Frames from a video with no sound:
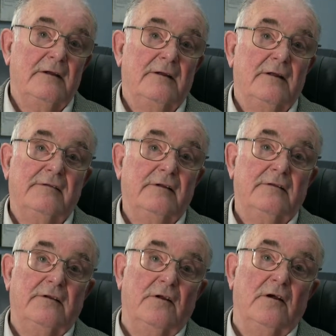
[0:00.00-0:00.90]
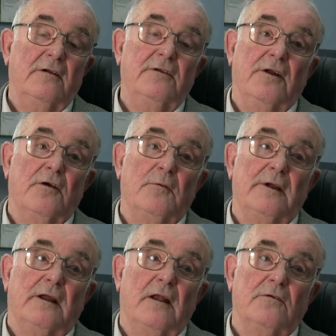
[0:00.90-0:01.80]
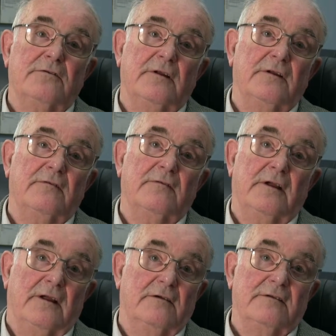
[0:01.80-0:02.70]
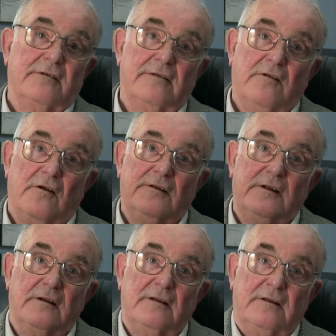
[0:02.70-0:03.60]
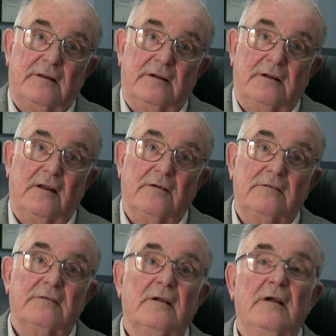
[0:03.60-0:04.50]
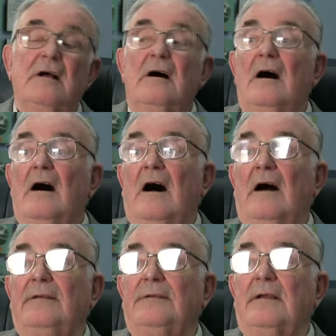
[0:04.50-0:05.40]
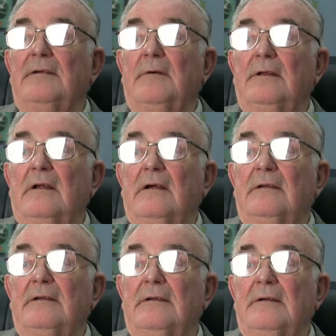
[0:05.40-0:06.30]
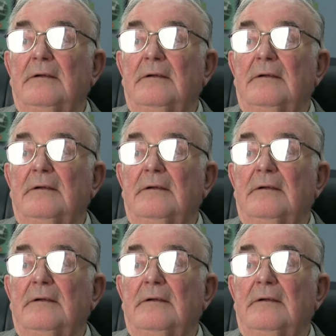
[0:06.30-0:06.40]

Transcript: they said, we're closing here, as they started to close, and they went and